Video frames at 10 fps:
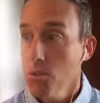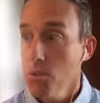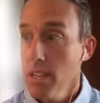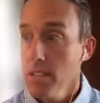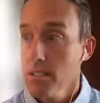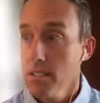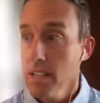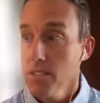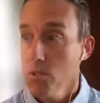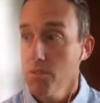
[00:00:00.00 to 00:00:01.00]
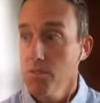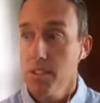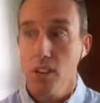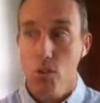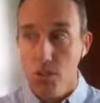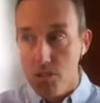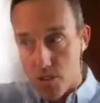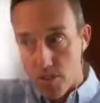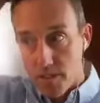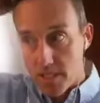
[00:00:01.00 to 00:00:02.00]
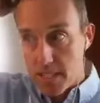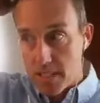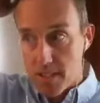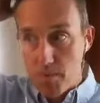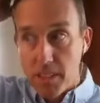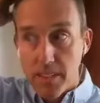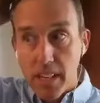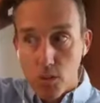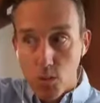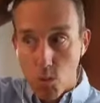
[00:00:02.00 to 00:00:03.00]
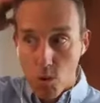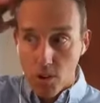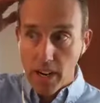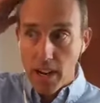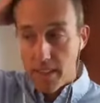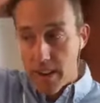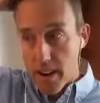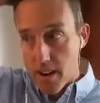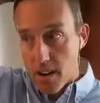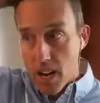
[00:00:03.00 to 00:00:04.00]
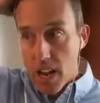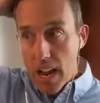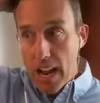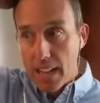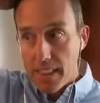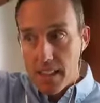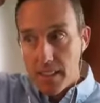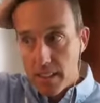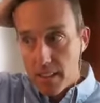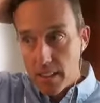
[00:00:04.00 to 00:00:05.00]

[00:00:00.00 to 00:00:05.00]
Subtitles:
that's sort of stakeholder service. That's some of the things we're working on there. And then,